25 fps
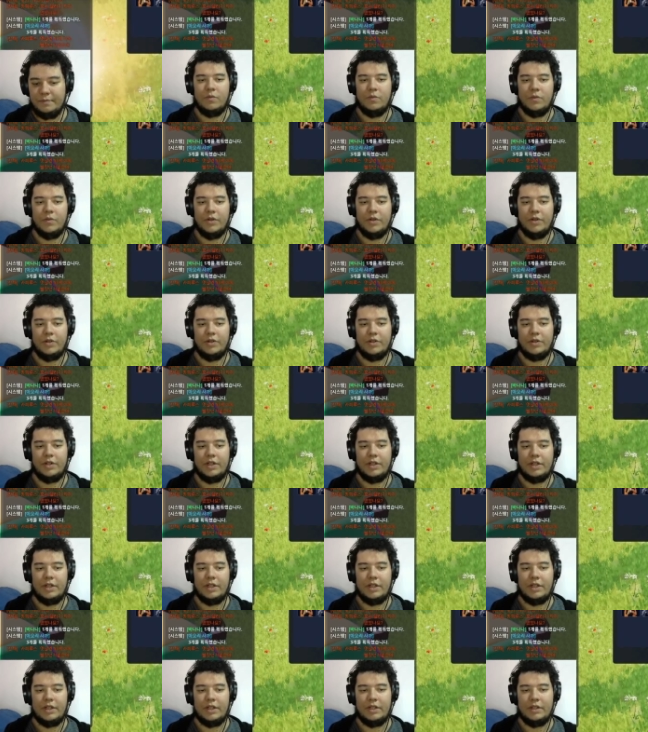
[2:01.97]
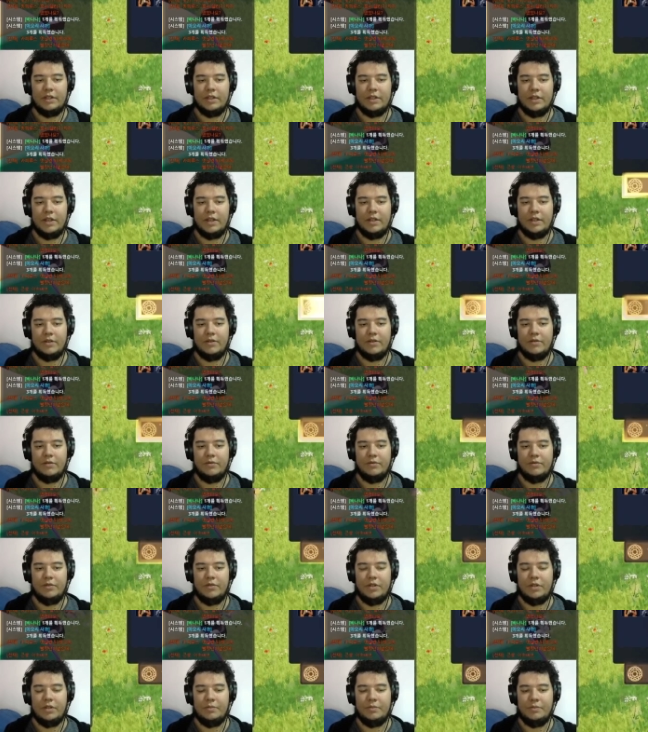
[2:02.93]
When you click it and
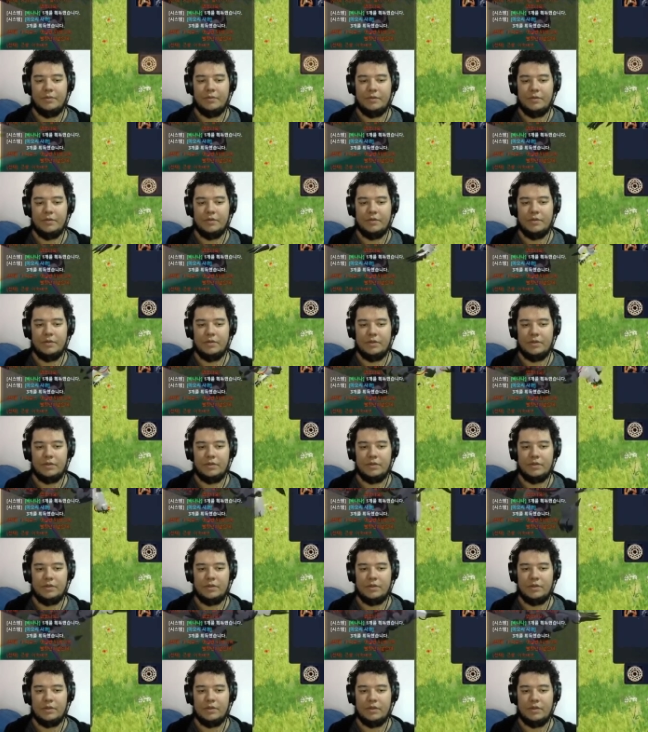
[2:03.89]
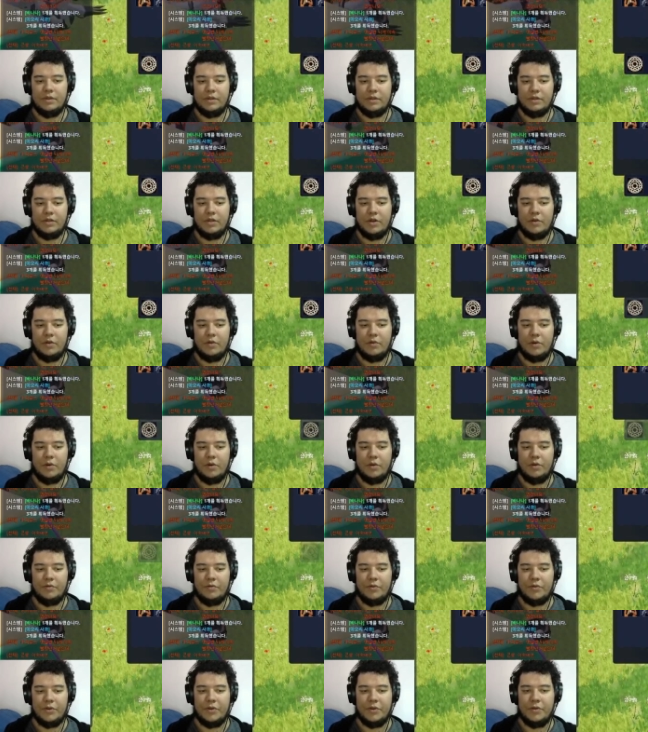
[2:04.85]
confirm, it's gonna roll
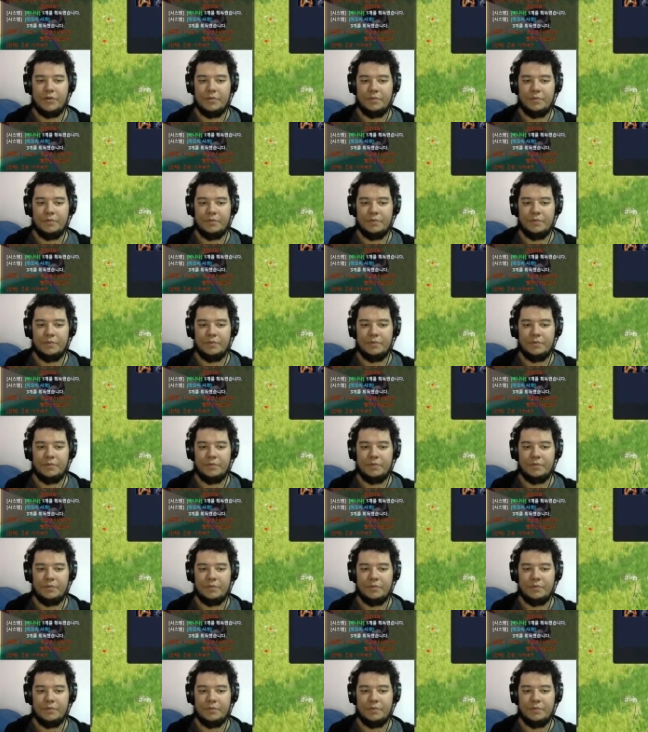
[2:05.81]
it for you.